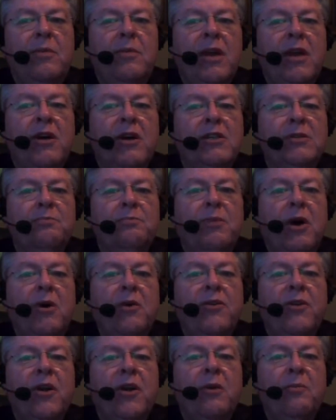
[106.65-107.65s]
because
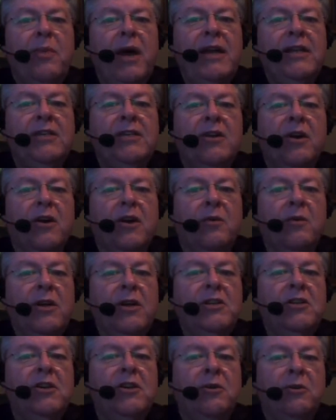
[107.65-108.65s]
both are based on
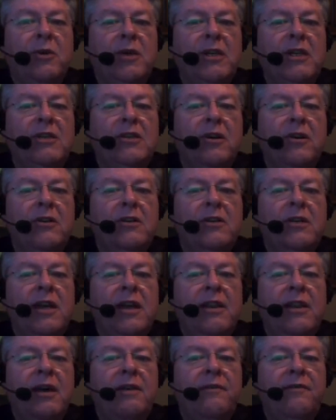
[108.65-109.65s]
original research
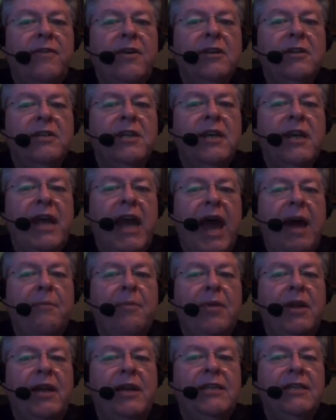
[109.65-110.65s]
that fills a
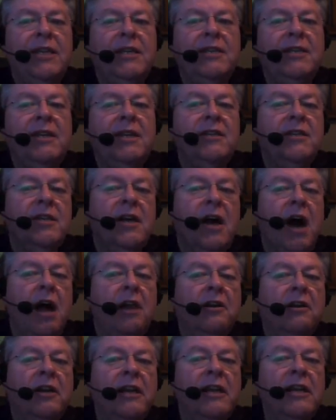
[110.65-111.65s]
gap in existing
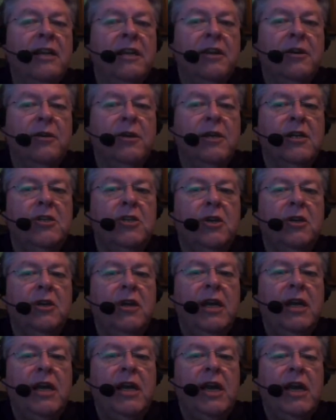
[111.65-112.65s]
scholarly
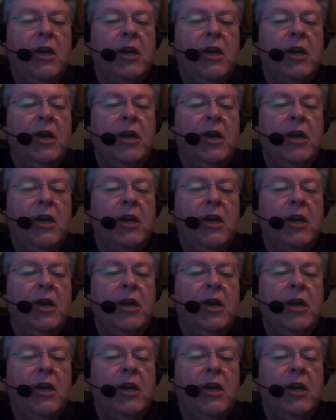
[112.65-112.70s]
literature